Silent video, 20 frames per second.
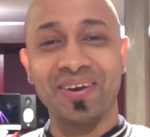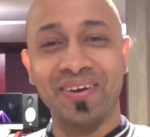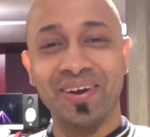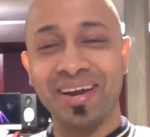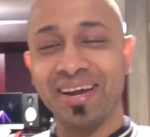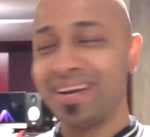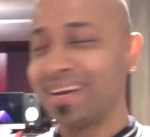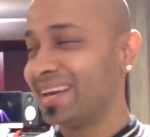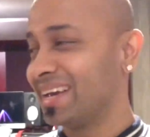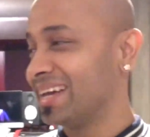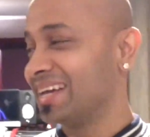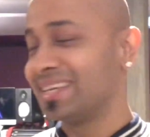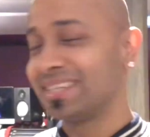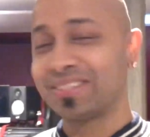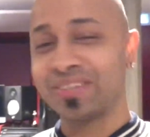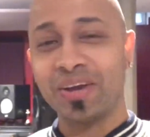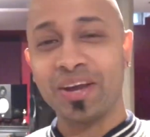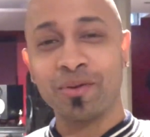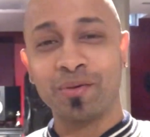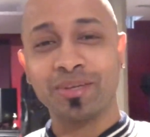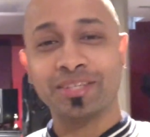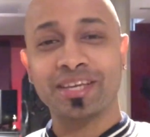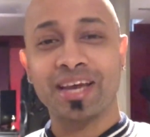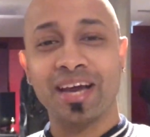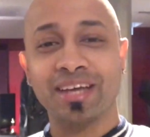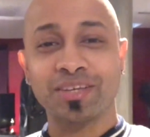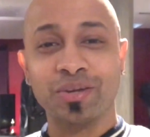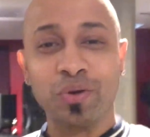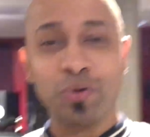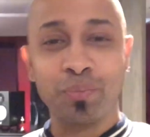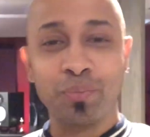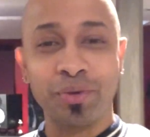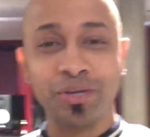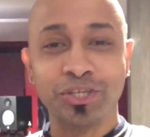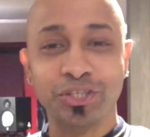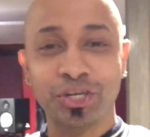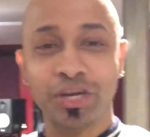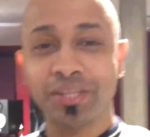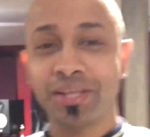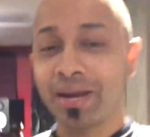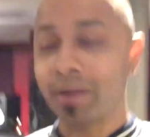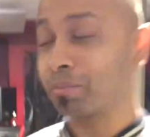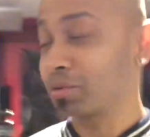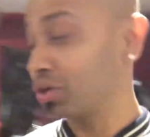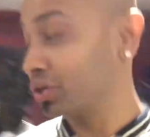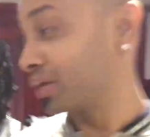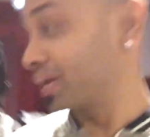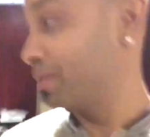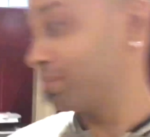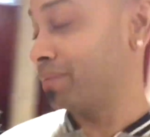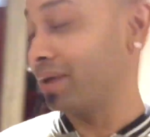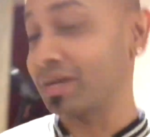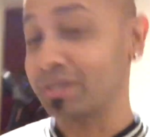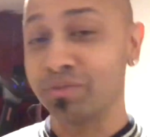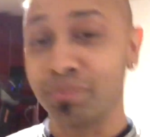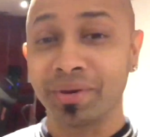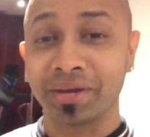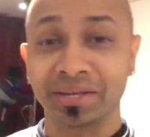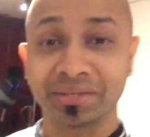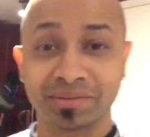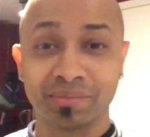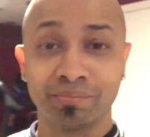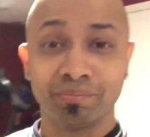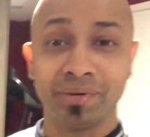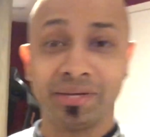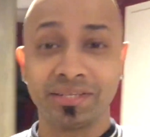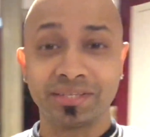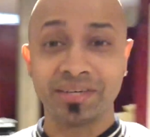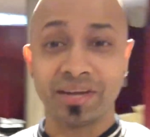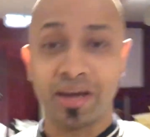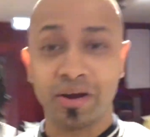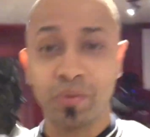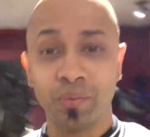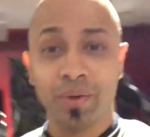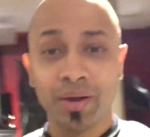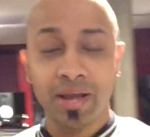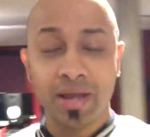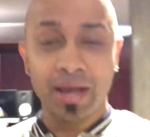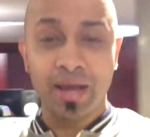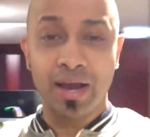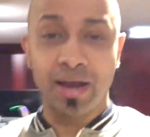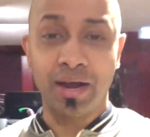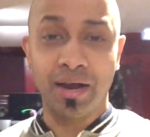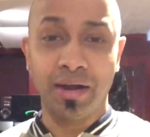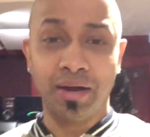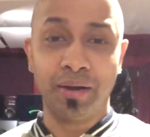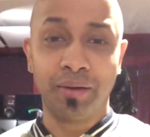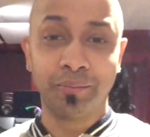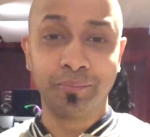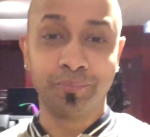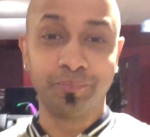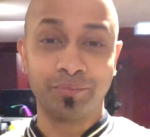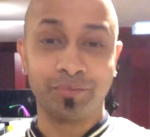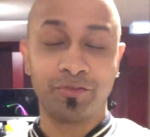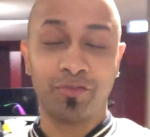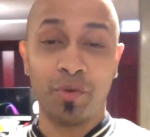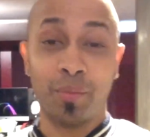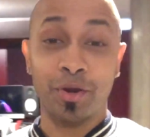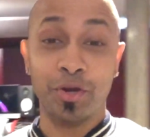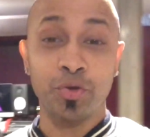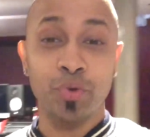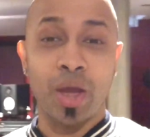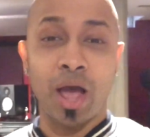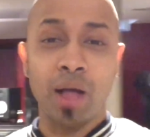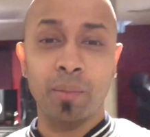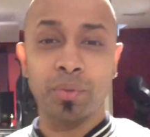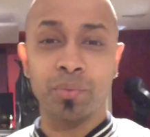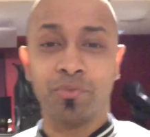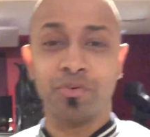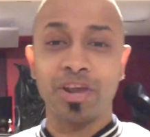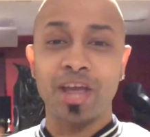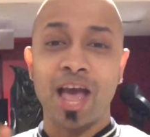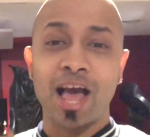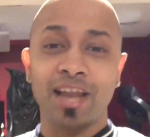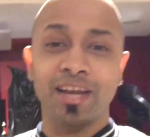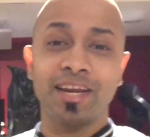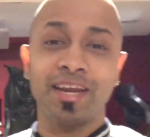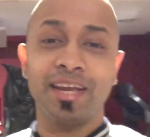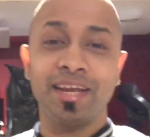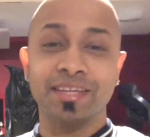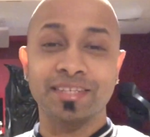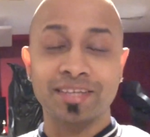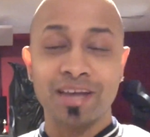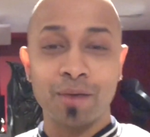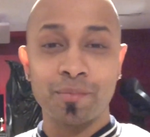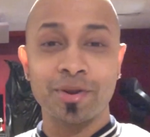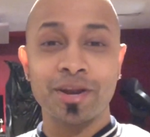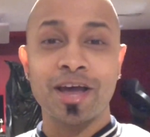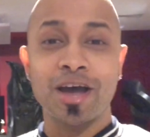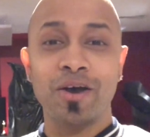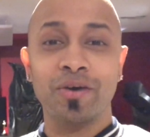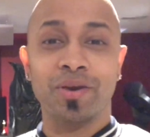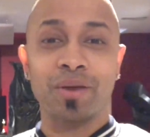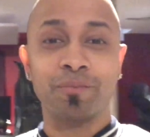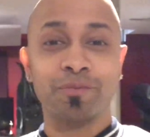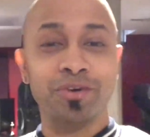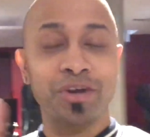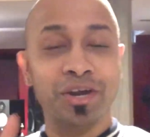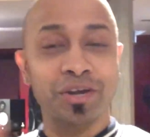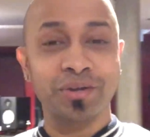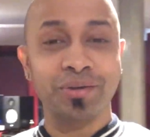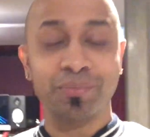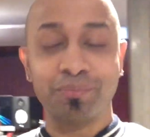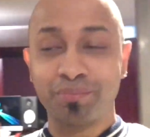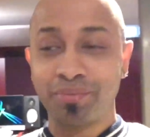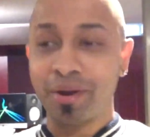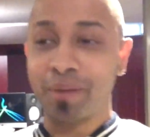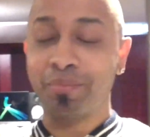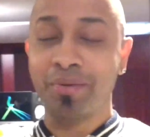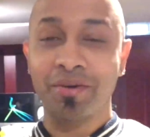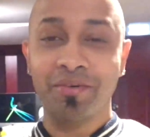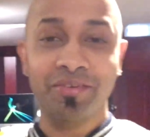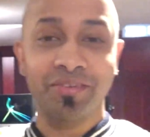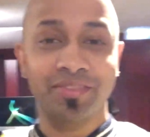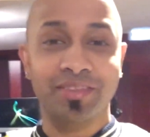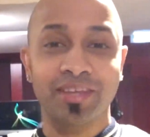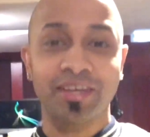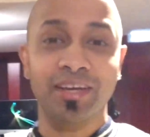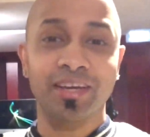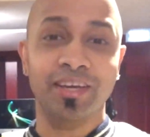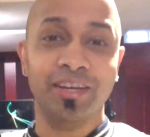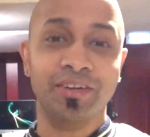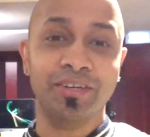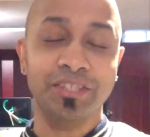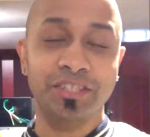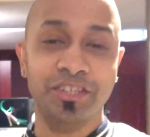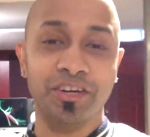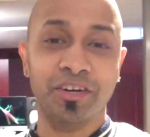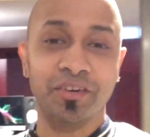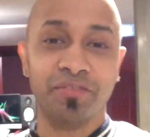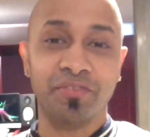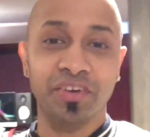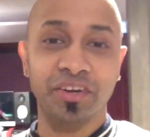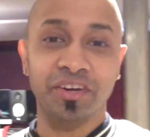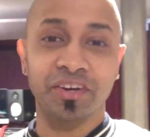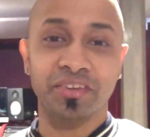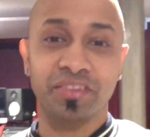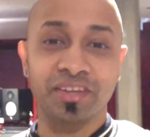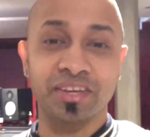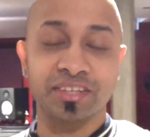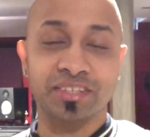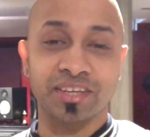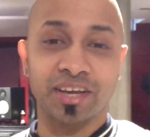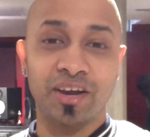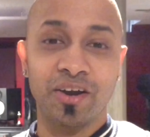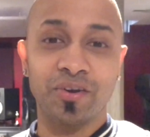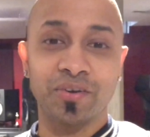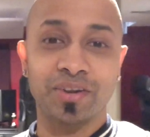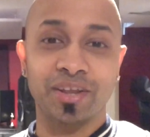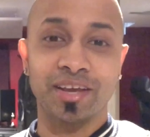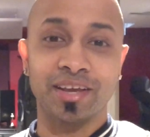All right? So, anyways, guys, I hope you enjoyed that. I'm going to get back to making some beats now. Um, for my new album, Reality, it's coming out. I'm trying to prep everything, you know, just trying to figure things out